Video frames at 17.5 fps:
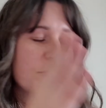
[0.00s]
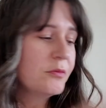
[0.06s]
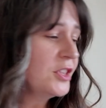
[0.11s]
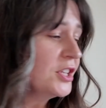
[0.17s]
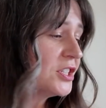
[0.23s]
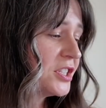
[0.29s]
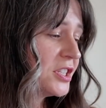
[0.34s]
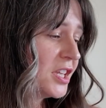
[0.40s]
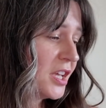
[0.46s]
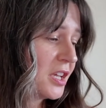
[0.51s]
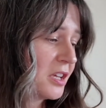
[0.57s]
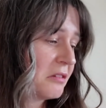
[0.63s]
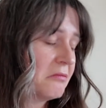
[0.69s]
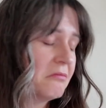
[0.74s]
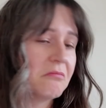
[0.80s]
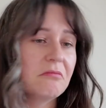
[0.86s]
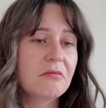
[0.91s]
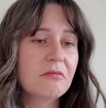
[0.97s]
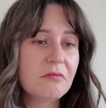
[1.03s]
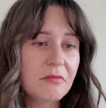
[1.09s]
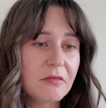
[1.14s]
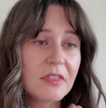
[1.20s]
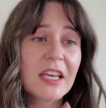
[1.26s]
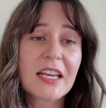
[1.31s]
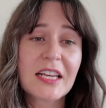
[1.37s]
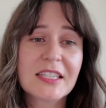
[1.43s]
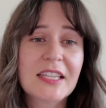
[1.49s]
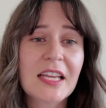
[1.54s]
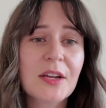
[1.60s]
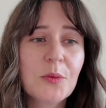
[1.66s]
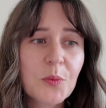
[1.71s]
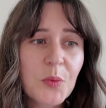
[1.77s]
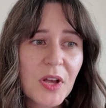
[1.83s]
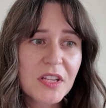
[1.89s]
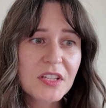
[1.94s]
this thing, like I said,
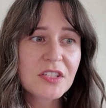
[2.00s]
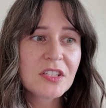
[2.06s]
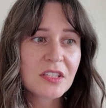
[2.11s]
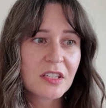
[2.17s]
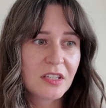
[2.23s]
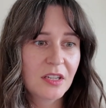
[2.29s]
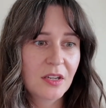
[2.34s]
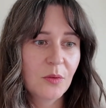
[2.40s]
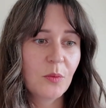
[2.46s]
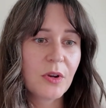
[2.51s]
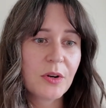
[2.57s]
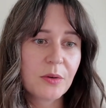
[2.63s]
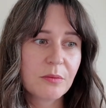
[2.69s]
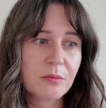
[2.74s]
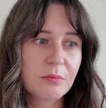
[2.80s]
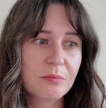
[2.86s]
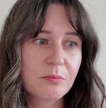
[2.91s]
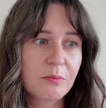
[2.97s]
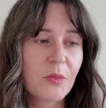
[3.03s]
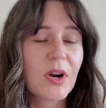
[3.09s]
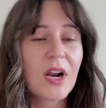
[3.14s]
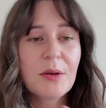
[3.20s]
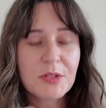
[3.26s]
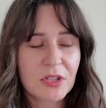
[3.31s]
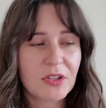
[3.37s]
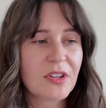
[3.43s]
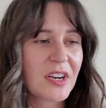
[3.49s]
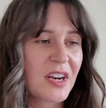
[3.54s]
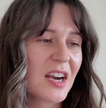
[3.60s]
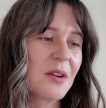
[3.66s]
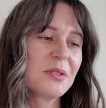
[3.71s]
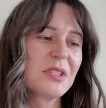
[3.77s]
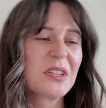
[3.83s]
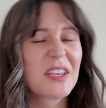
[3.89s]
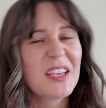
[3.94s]
it was when I was looking at it,
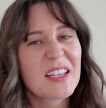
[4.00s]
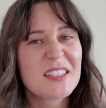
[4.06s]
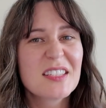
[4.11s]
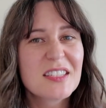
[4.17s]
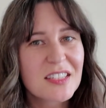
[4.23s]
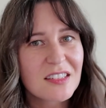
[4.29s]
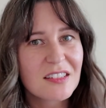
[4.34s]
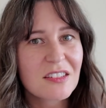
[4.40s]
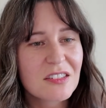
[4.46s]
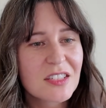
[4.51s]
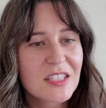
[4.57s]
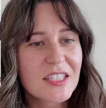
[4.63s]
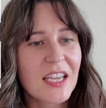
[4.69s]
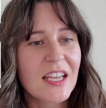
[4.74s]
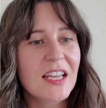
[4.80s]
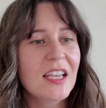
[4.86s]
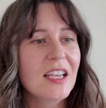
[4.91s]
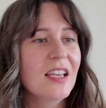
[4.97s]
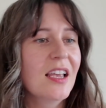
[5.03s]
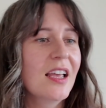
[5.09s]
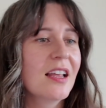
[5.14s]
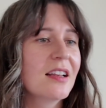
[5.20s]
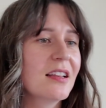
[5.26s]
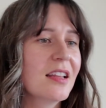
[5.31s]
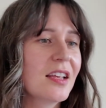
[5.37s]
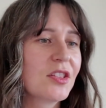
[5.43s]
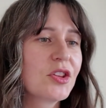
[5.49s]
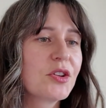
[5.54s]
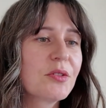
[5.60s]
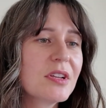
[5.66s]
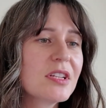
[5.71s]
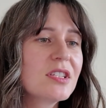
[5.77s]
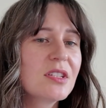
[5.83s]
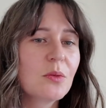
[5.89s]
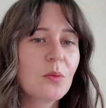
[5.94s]
I was like, yes, it's a little skinny, and like there
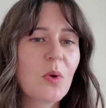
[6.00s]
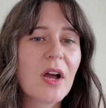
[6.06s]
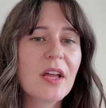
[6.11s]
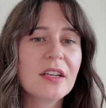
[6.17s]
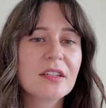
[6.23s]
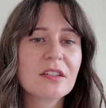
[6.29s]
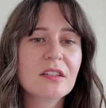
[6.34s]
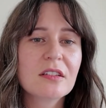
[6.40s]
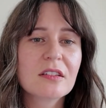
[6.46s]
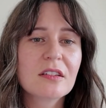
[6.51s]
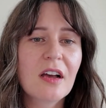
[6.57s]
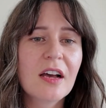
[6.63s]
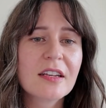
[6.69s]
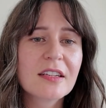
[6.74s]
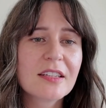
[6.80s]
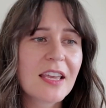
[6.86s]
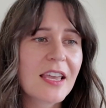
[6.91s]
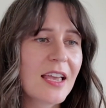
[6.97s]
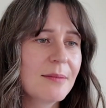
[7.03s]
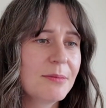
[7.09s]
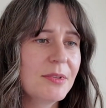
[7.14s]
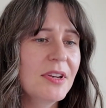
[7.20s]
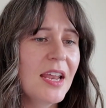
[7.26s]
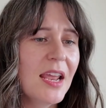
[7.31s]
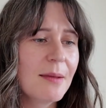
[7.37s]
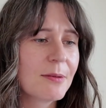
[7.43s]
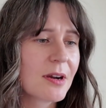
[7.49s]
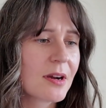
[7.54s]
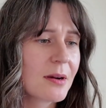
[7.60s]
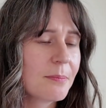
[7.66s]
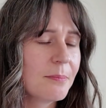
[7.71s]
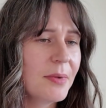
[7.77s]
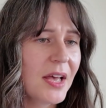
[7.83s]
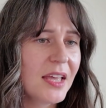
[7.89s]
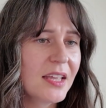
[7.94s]
is the one hunt camp
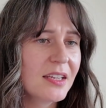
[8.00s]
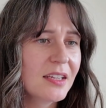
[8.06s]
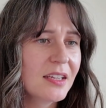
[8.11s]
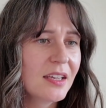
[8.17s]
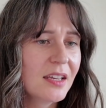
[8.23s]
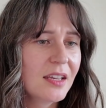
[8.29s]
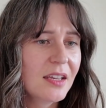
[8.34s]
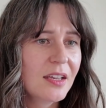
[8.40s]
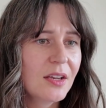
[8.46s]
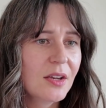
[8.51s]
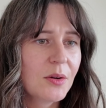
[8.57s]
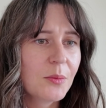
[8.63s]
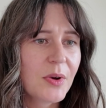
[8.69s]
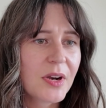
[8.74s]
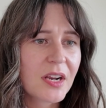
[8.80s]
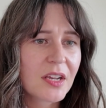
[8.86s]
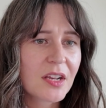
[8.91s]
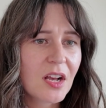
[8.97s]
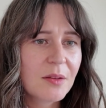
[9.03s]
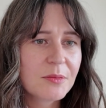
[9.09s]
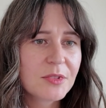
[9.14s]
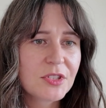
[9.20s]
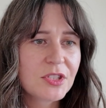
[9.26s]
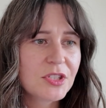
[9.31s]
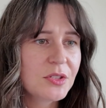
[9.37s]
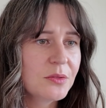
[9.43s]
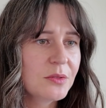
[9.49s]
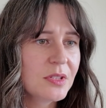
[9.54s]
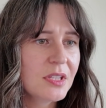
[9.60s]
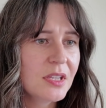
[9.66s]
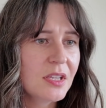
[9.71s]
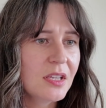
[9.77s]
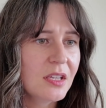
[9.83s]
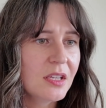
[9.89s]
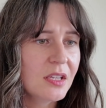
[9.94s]
neighbor, but when it comes to
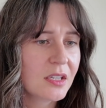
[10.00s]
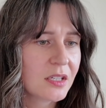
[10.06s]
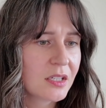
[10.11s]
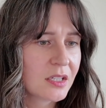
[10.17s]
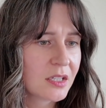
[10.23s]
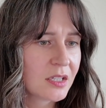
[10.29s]
the